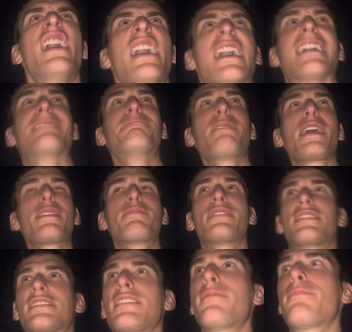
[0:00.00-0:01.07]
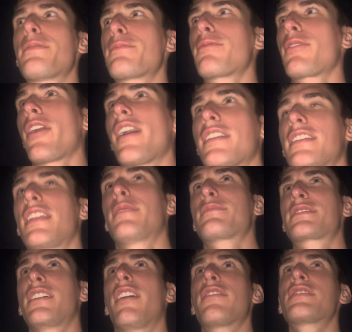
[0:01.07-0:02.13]
And maybe some people thought to
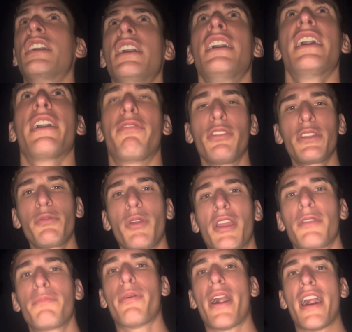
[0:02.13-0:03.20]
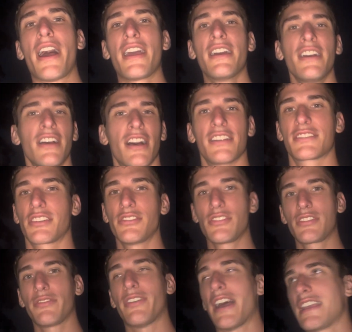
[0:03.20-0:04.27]
themselves, if only we could buy a certain
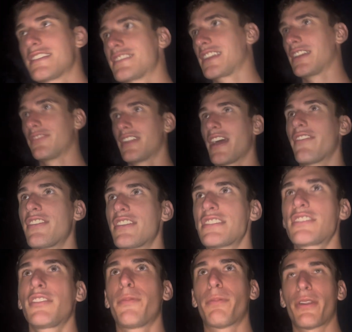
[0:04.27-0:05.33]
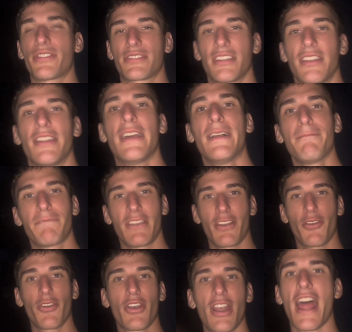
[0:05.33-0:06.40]
device to give to every single person in
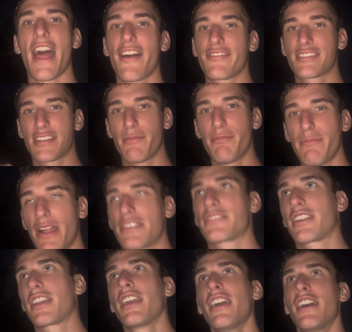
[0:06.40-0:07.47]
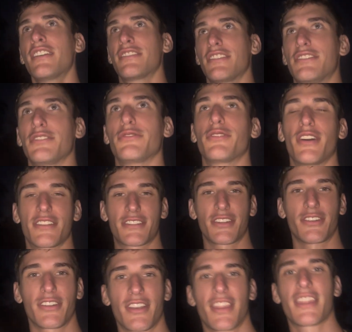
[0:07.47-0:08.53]
order to have some metric to do a
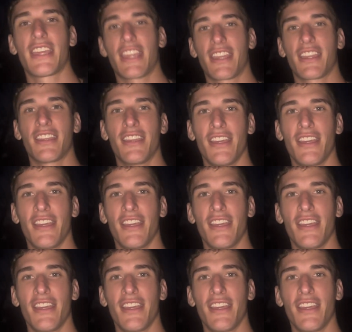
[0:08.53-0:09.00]
certain thing.